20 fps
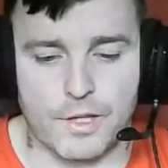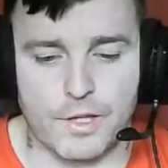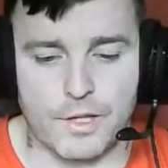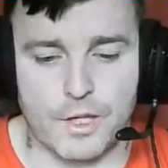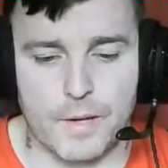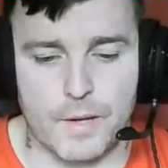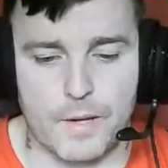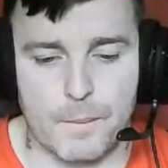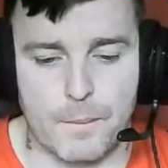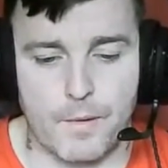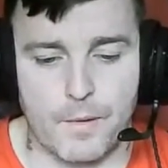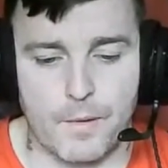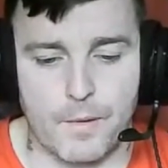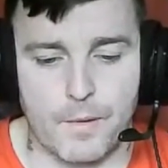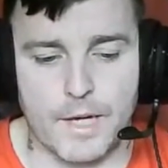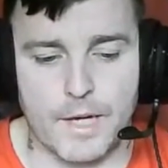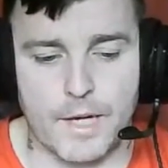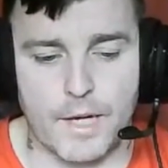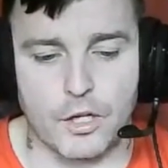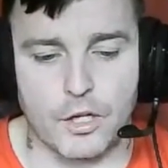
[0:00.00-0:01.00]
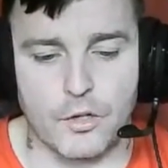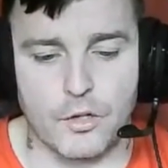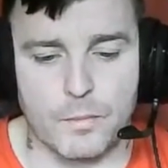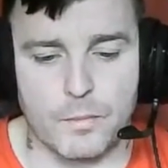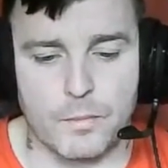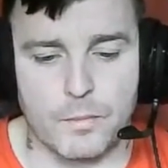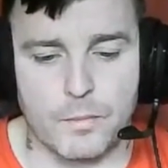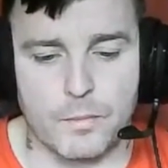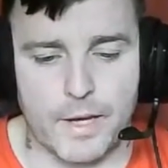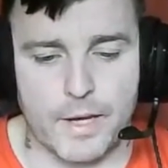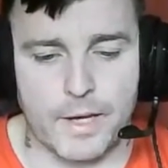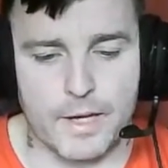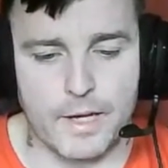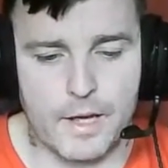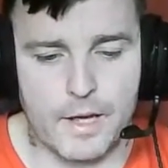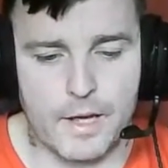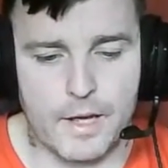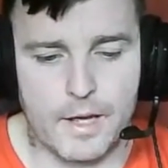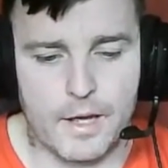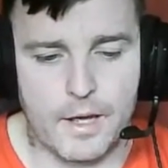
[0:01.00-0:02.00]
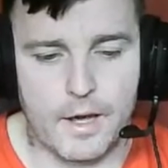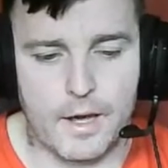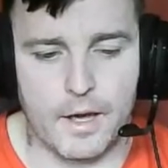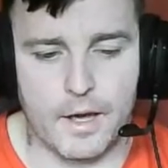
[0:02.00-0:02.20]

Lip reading: That perception will surely change